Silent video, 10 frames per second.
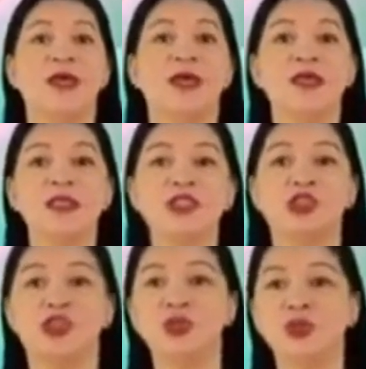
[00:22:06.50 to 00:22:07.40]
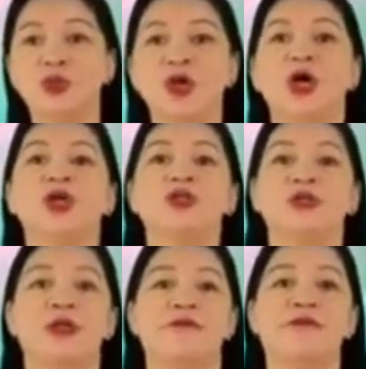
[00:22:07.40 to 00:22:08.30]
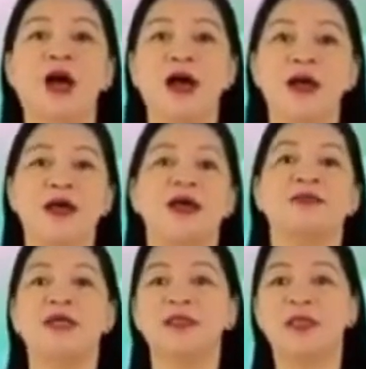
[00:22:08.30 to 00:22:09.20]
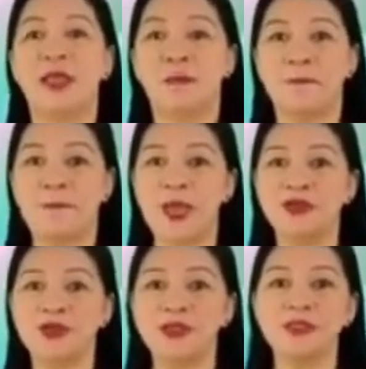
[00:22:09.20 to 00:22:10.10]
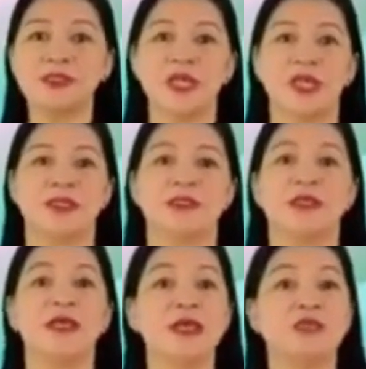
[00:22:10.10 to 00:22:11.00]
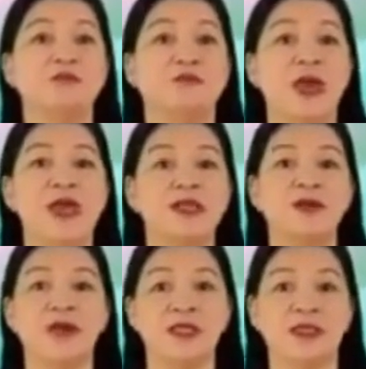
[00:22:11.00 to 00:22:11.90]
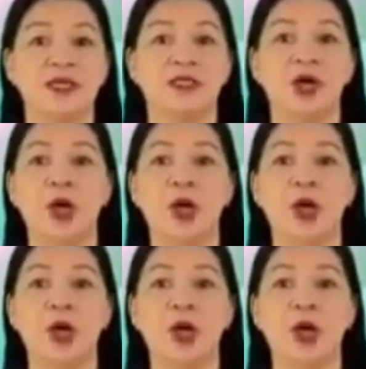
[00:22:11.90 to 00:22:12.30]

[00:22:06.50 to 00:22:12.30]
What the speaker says: It is due to the fact that a patron saint is venerated